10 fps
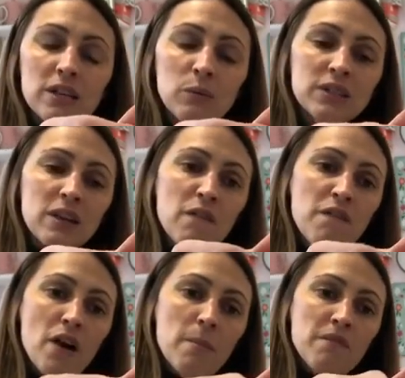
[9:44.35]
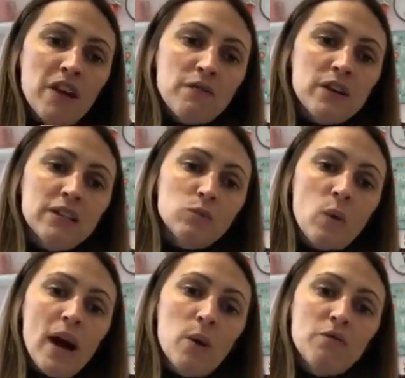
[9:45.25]
was a firm favourite as
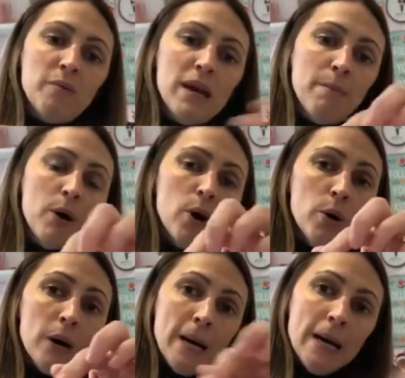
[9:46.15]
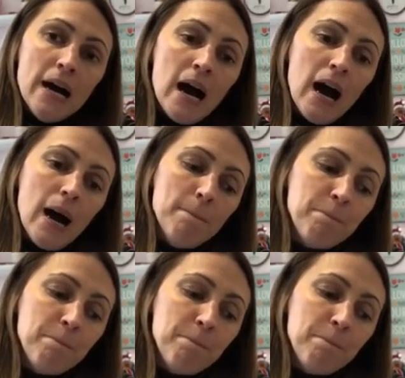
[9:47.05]
well with people. A